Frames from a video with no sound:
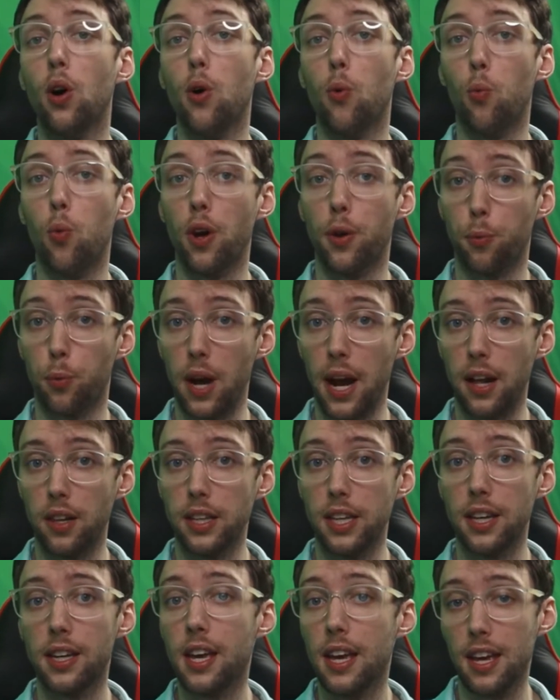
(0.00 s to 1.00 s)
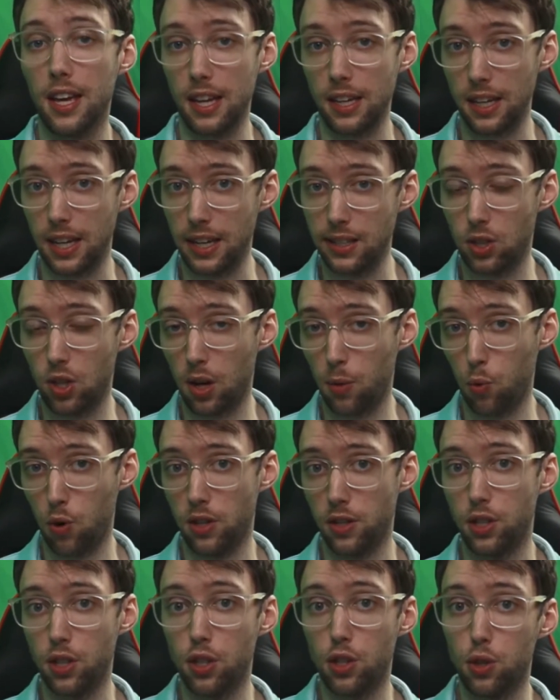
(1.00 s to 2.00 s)
one Rallying, in case I wanted
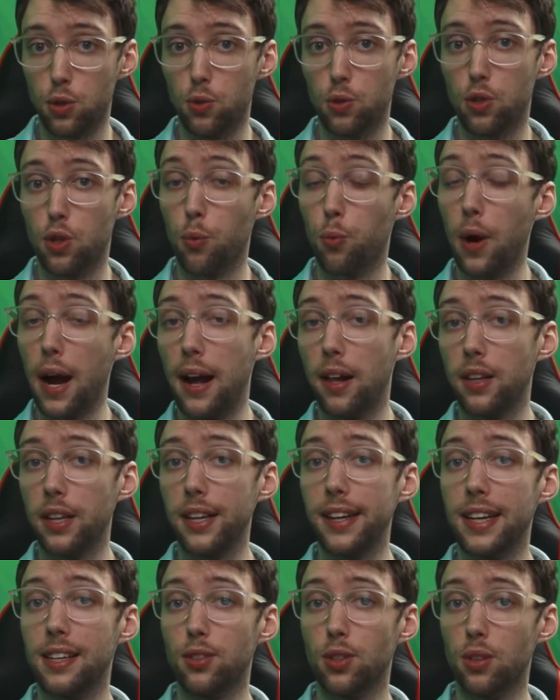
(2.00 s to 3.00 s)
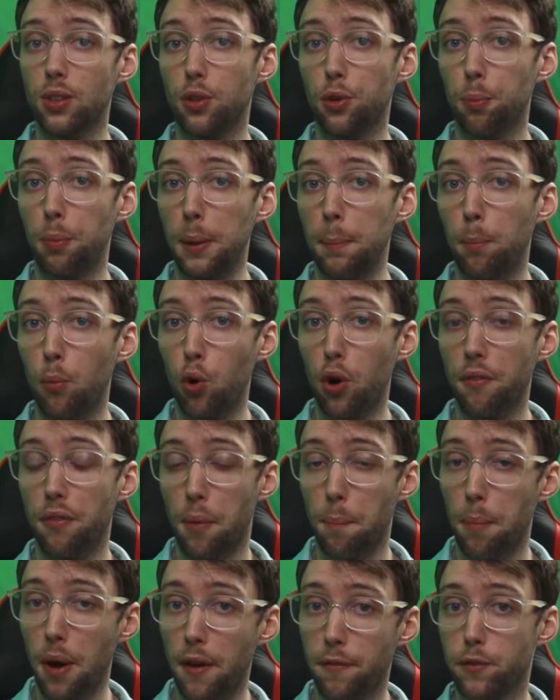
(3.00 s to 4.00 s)
to use the Rallying as a little bit more of a
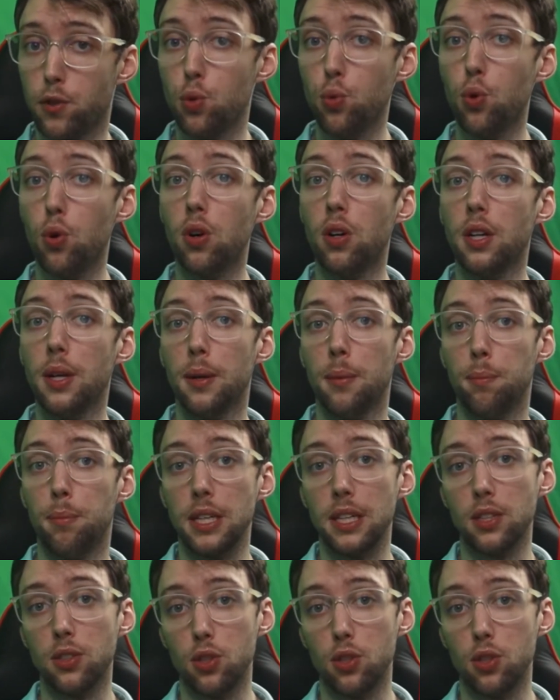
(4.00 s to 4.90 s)
buff tool, because